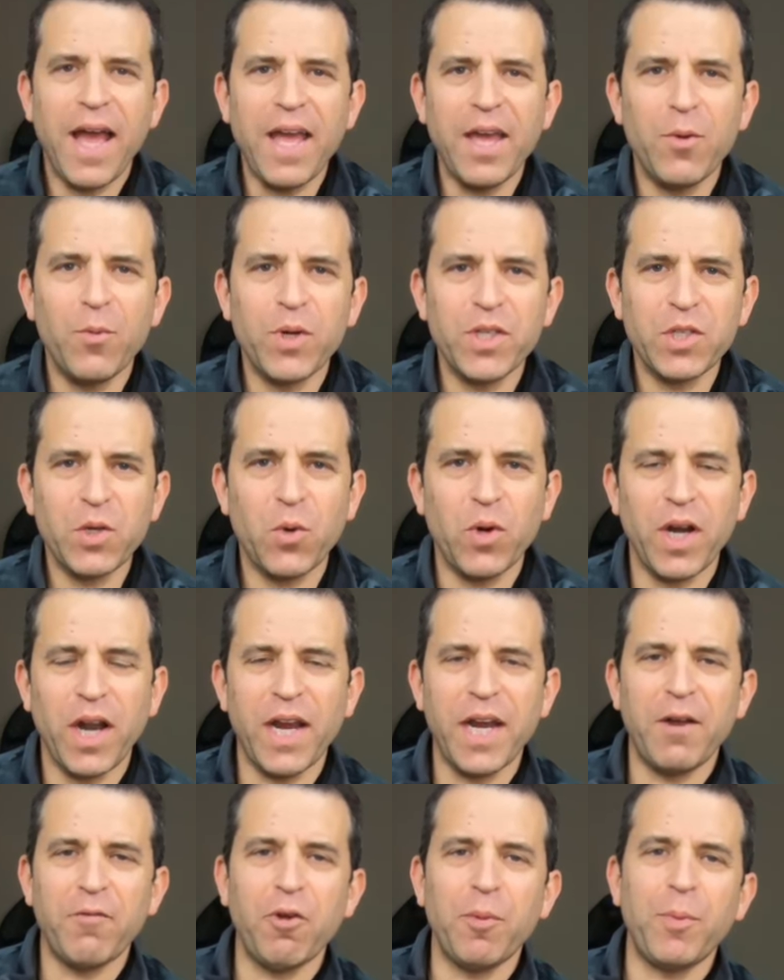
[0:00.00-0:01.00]
Hey, what's going
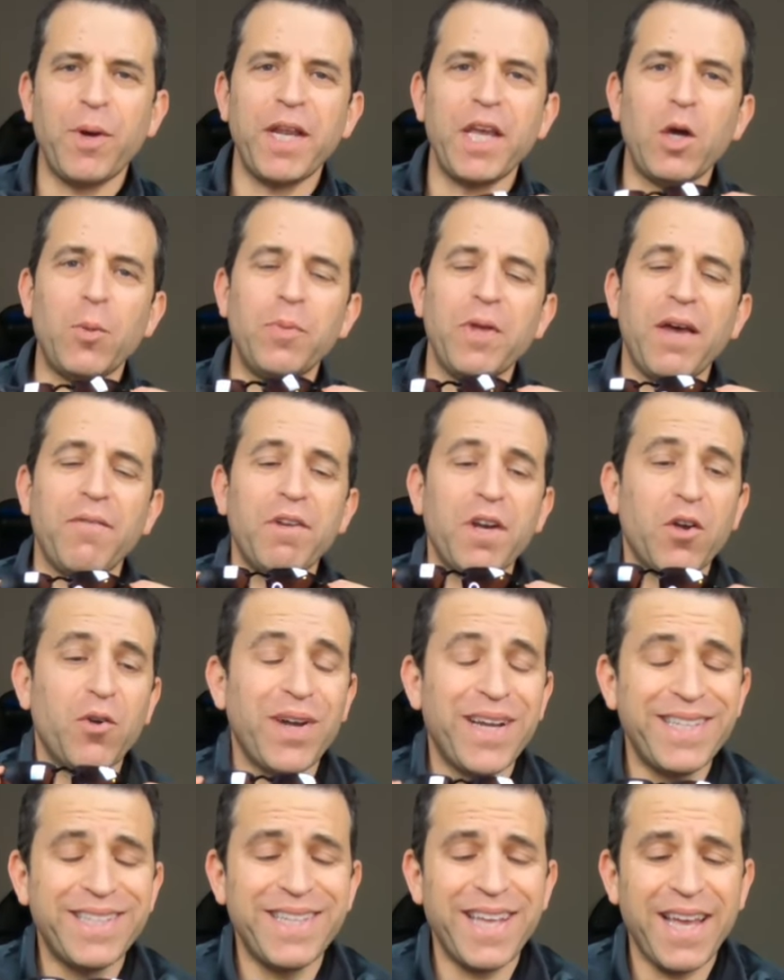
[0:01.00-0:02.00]
on, everybody? Hope you're having a
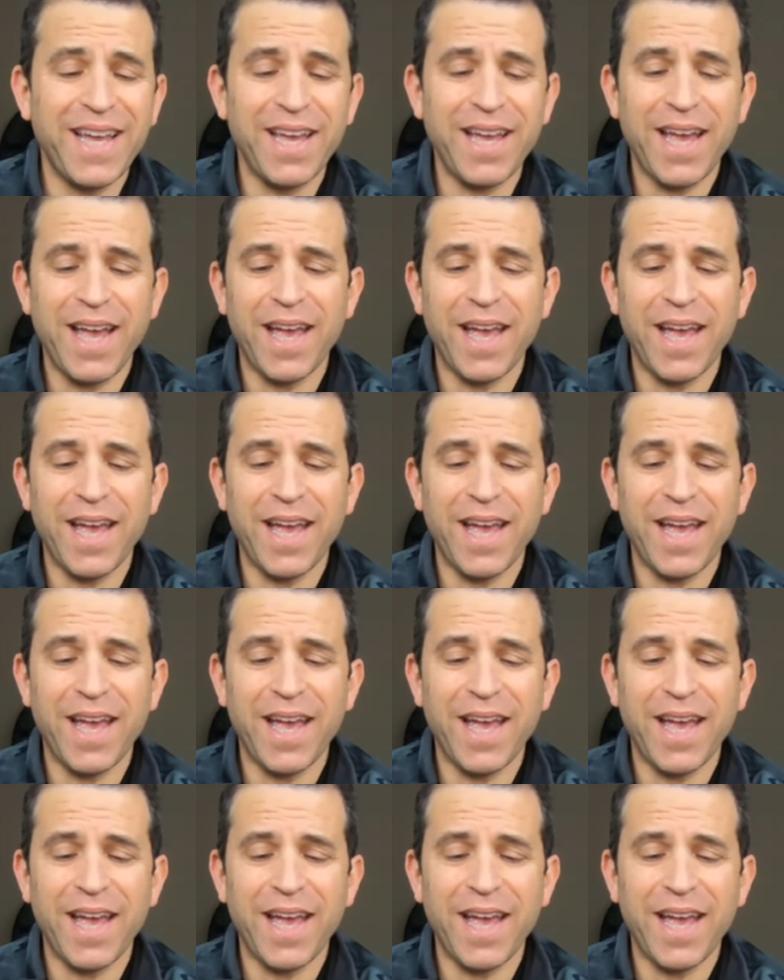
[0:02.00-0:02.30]
great day.